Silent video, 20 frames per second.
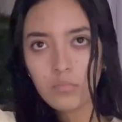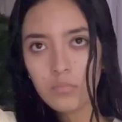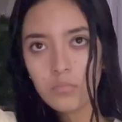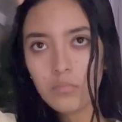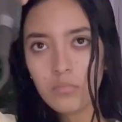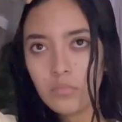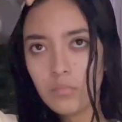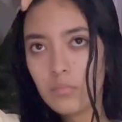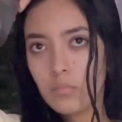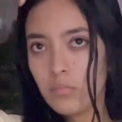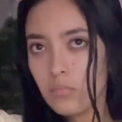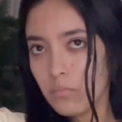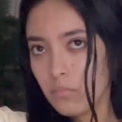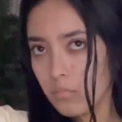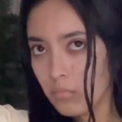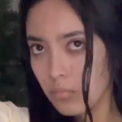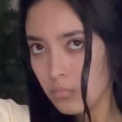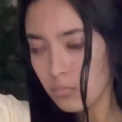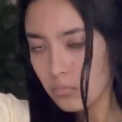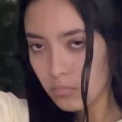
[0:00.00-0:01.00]

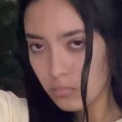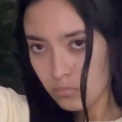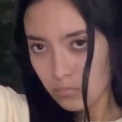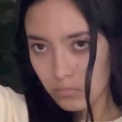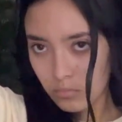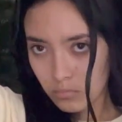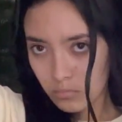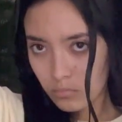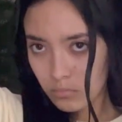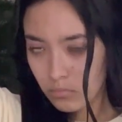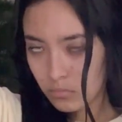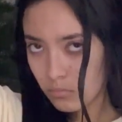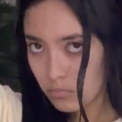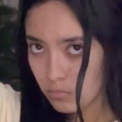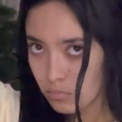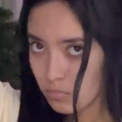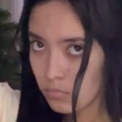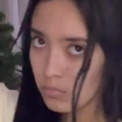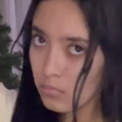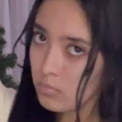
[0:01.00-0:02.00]

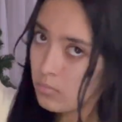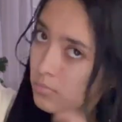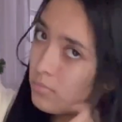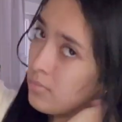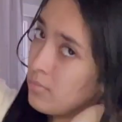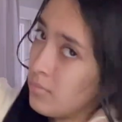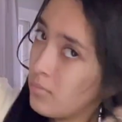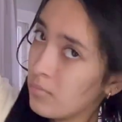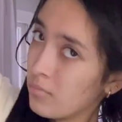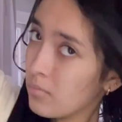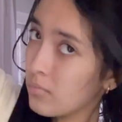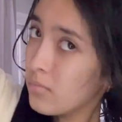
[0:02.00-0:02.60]
No one is speaking in this clip.